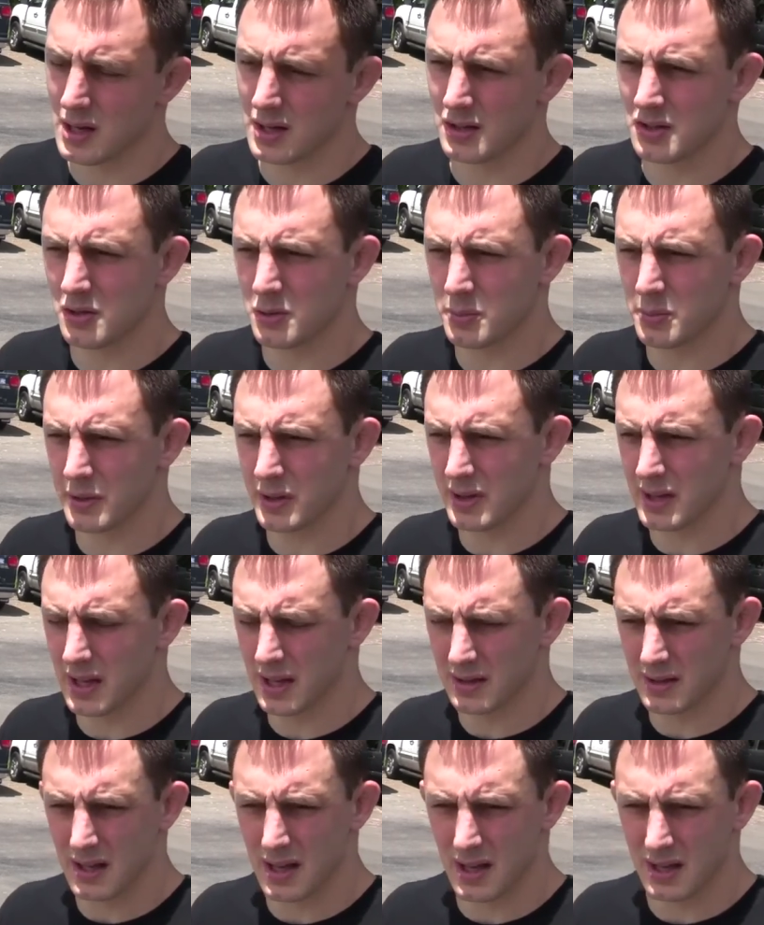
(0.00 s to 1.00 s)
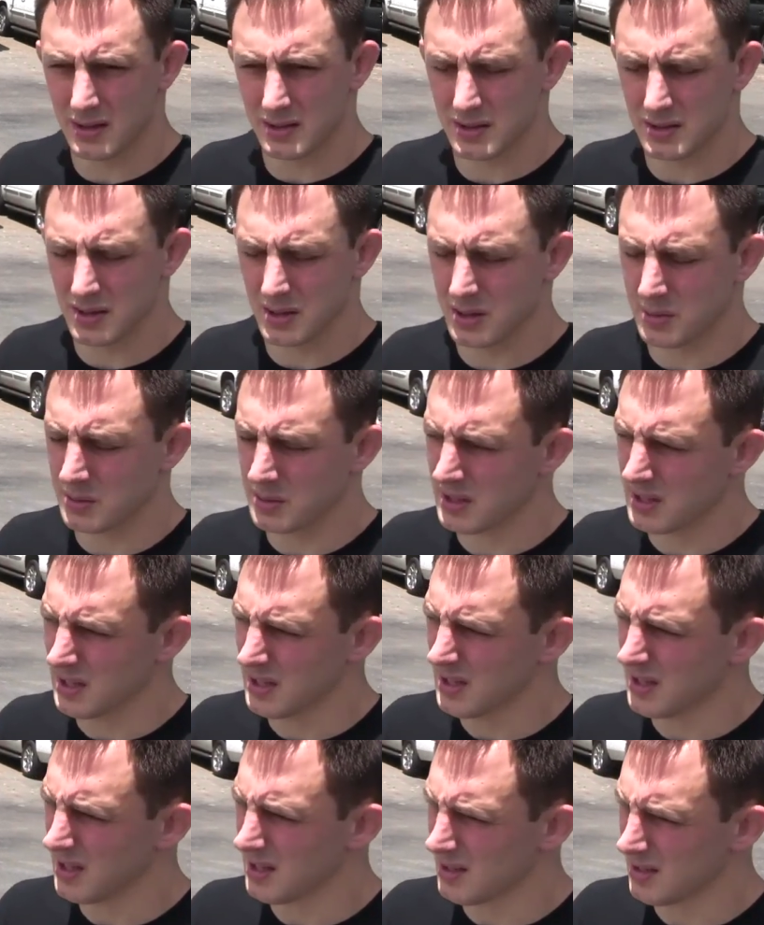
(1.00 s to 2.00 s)
try to duplicate that. So,
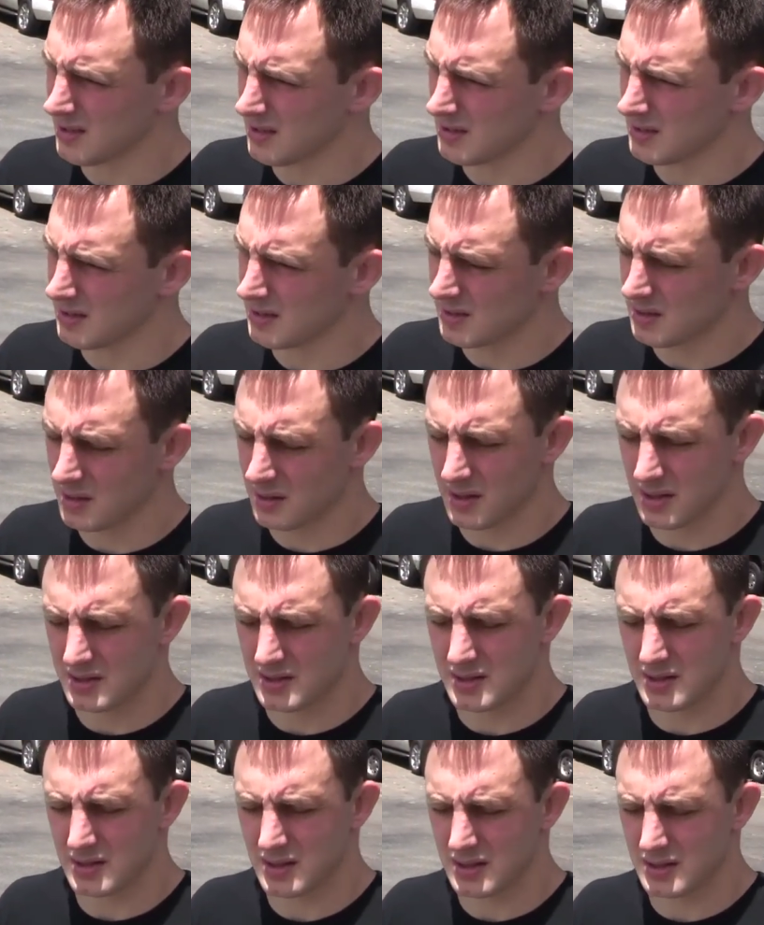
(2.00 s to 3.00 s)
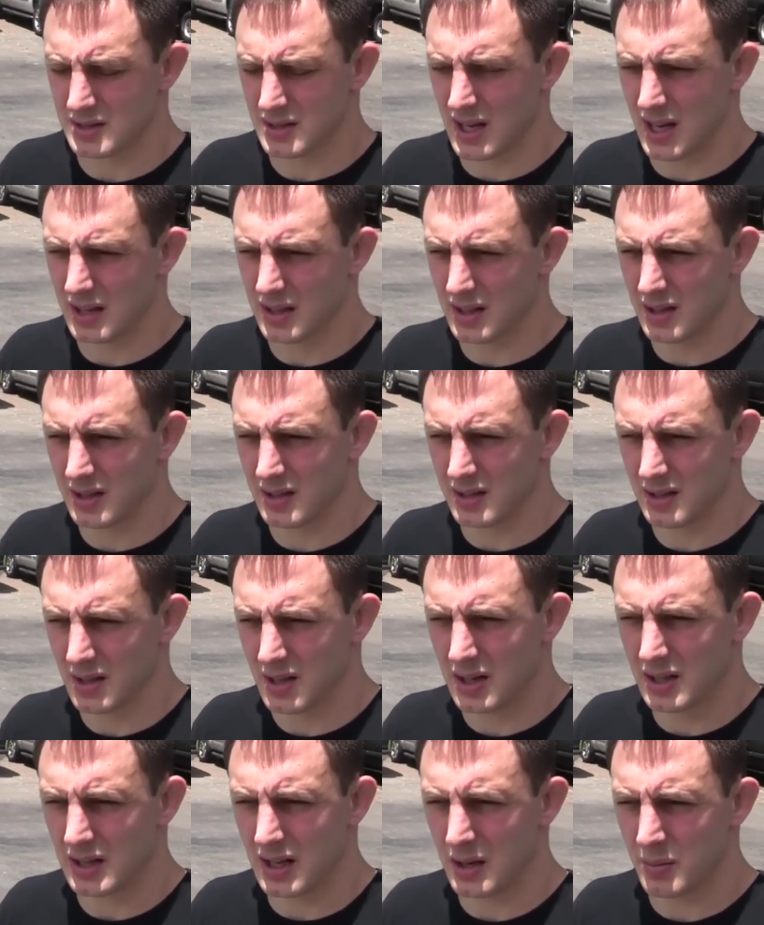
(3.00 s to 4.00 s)
uh, you know, that's that's kind of
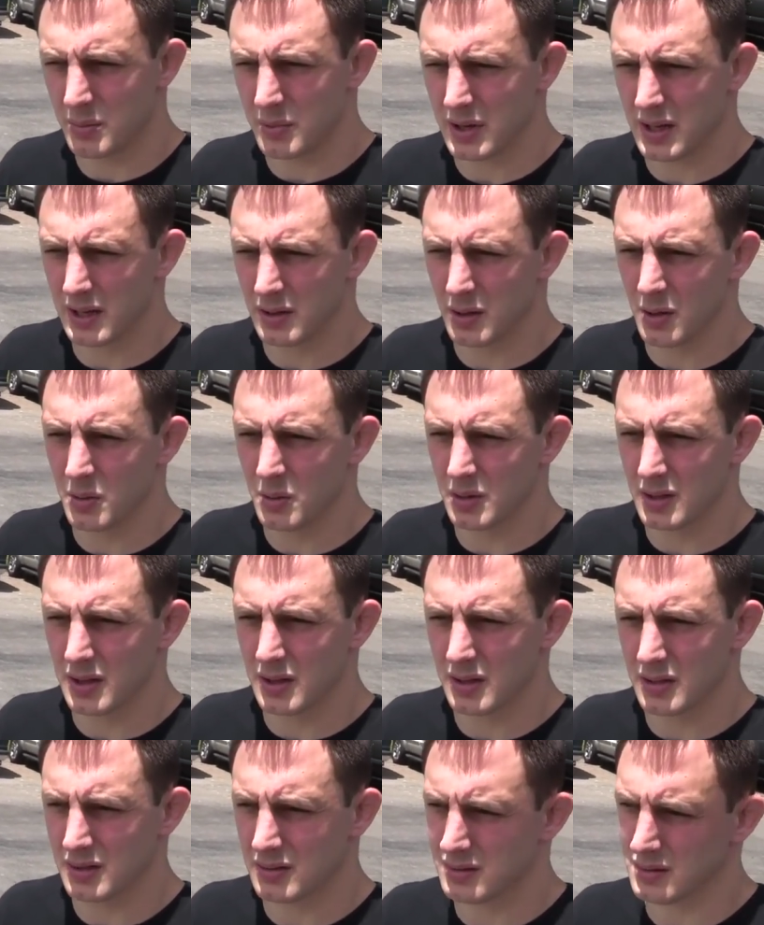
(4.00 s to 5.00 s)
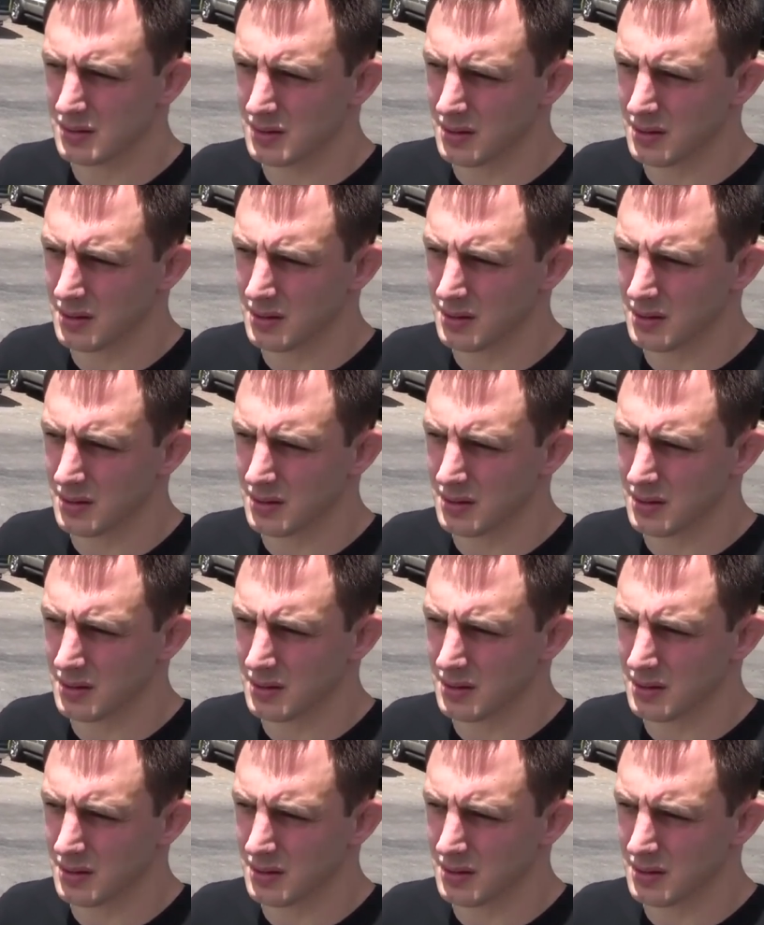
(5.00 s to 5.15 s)
our game plan going in.